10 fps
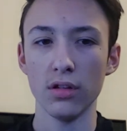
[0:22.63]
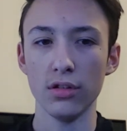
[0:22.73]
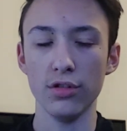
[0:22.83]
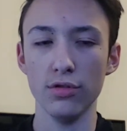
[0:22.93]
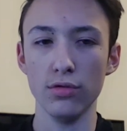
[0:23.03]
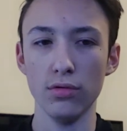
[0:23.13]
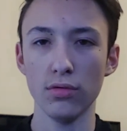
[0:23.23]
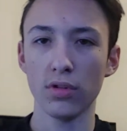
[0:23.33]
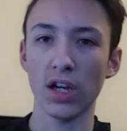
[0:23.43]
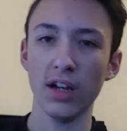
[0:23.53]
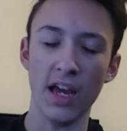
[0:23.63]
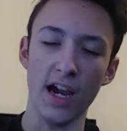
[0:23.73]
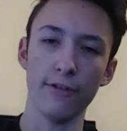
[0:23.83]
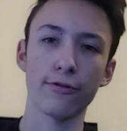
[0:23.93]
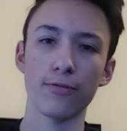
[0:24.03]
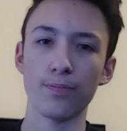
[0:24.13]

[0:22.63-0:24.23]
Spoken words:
you cut in half,